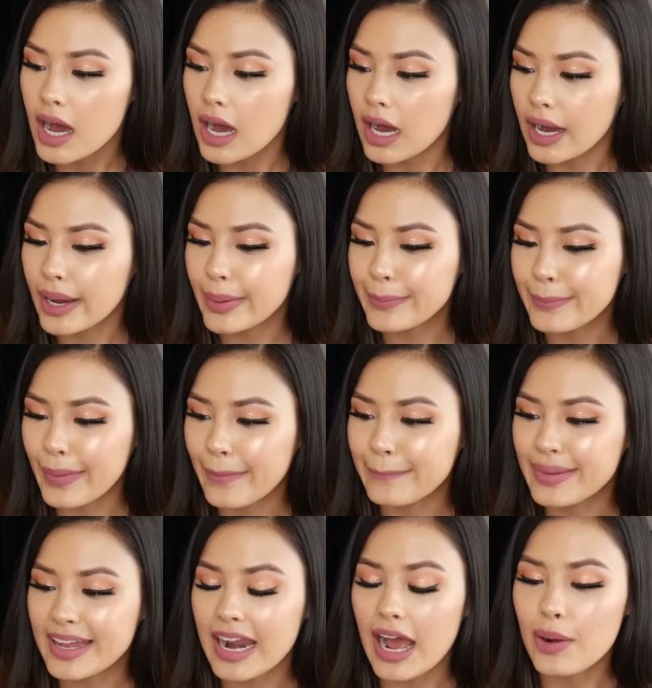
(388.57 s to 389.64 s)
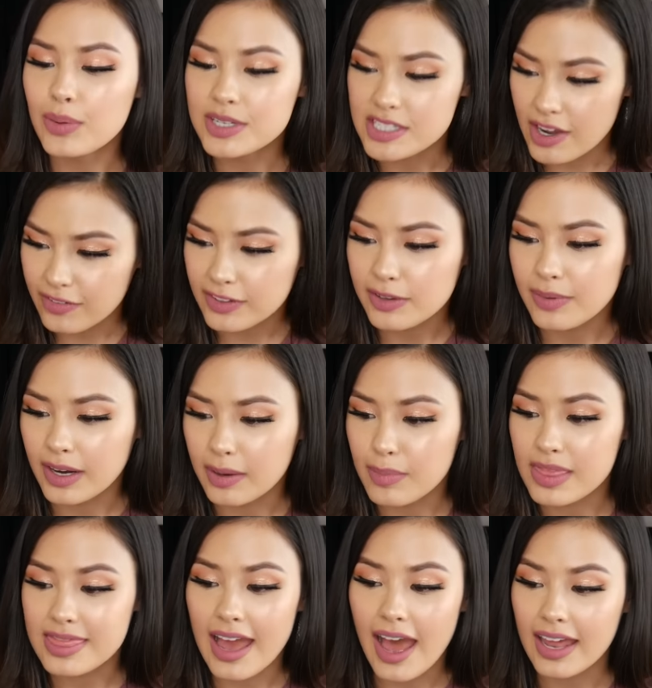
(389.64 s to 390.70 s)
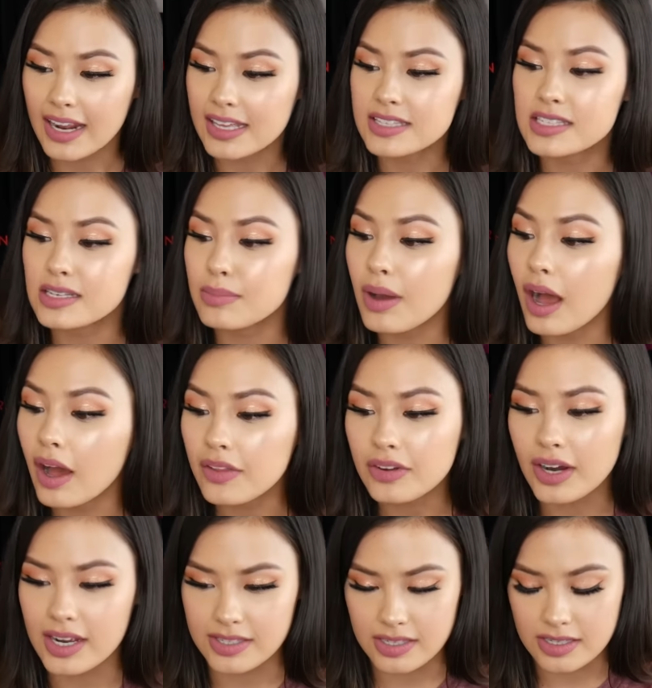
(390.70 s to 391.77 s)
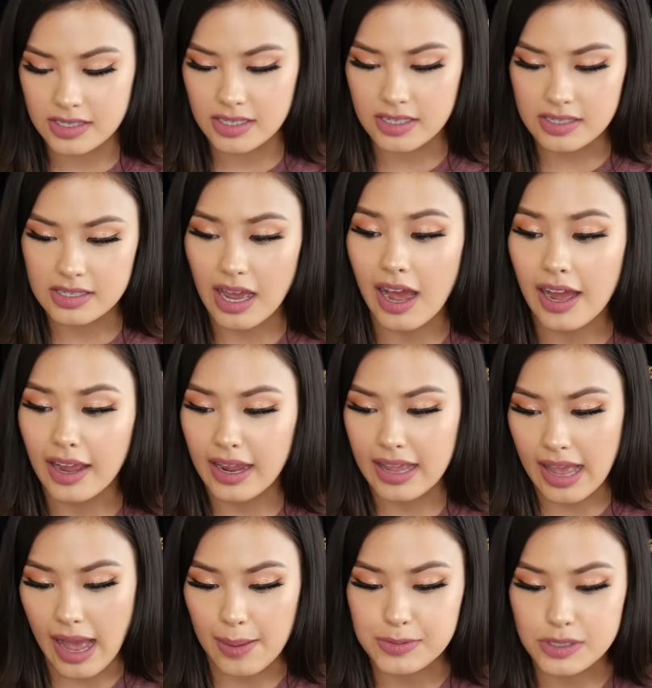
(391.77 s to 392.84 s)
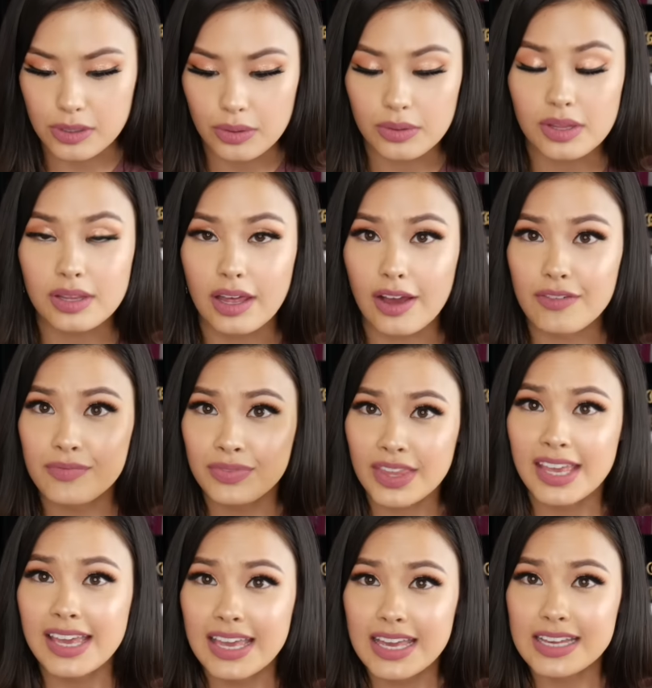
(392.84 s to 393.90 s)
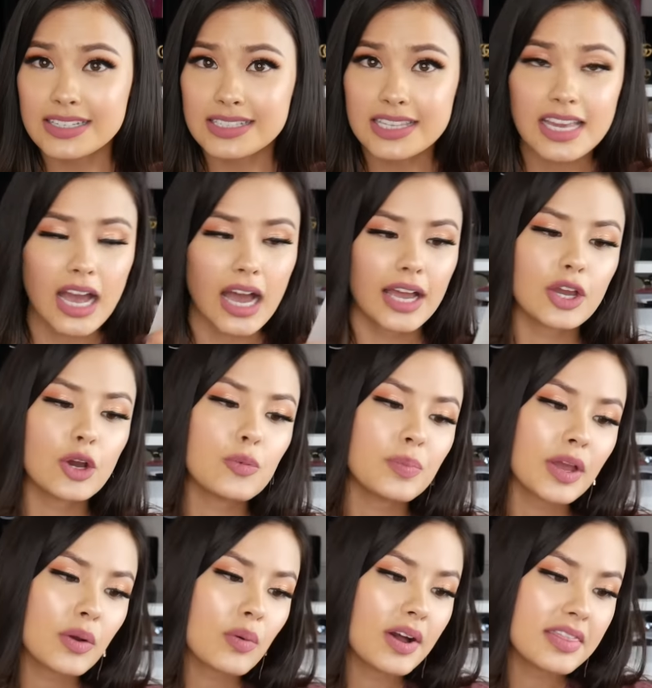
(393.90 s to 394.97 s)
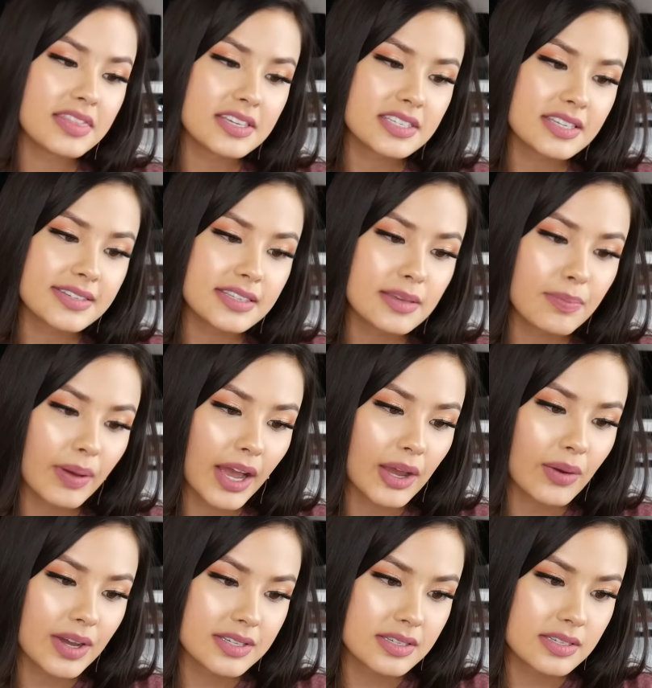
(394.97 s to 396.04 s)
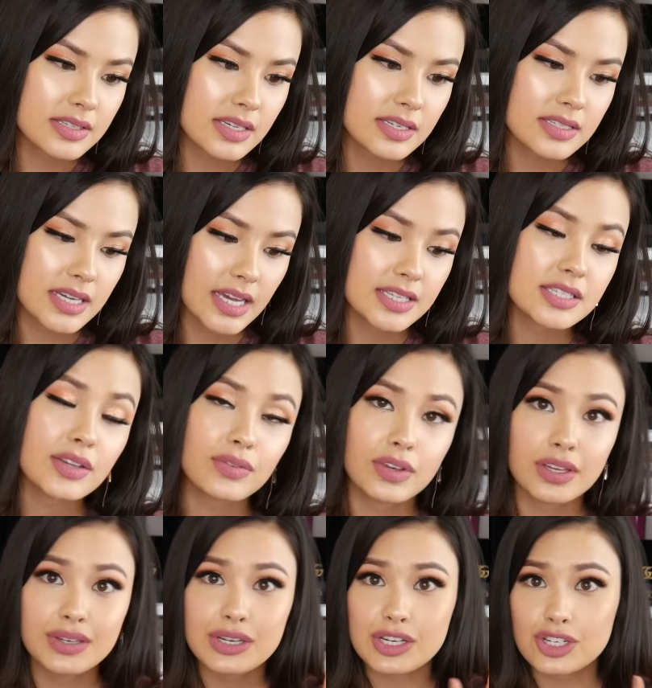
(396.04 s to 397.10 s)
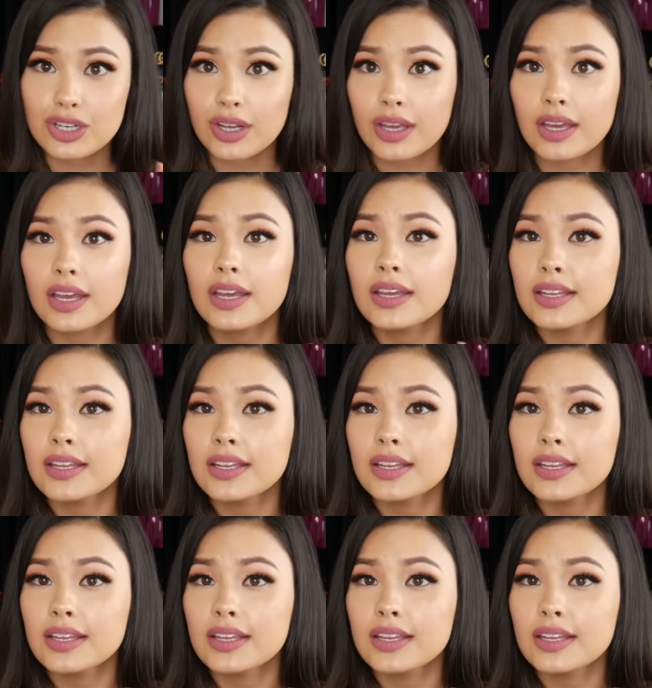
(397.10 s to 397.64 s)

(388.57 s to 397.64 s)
But I would definitely recommend that. And some other essences I absolutely love is the Iope one. This is the Bio Essence Intensive Conditioning.